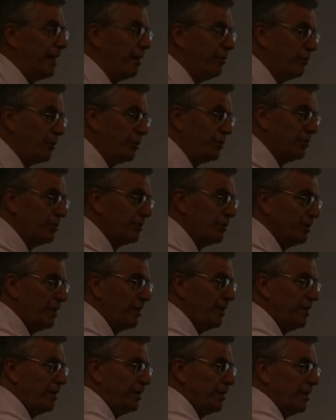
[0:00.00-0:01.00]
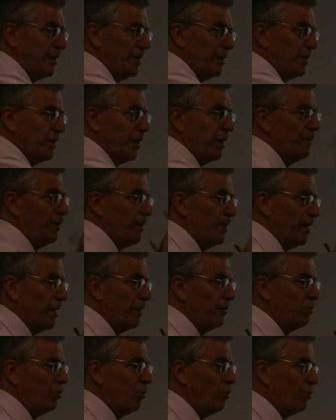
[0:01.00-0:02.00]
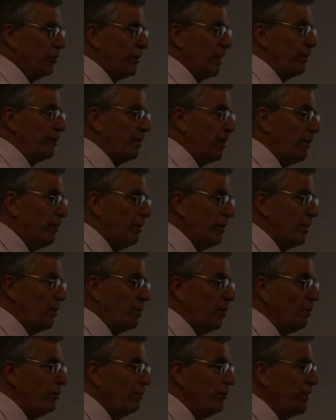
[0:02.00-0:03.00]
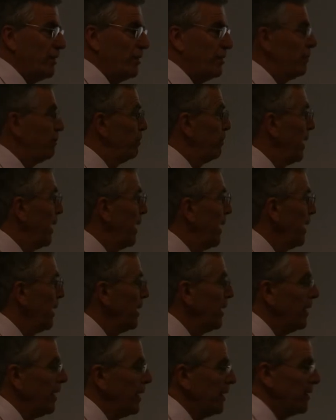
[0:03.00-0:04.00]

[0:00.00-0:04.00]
They were interested in keeping those walls up, keeping the convicts at bay.